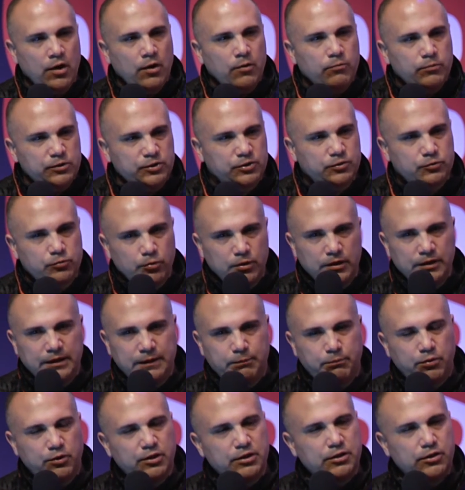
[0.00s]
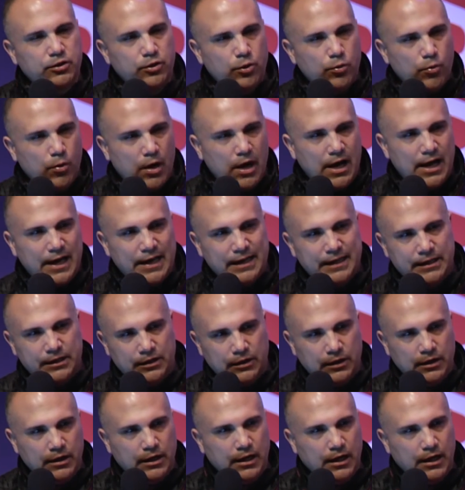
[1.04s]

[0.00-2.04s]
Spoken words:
was really put UI and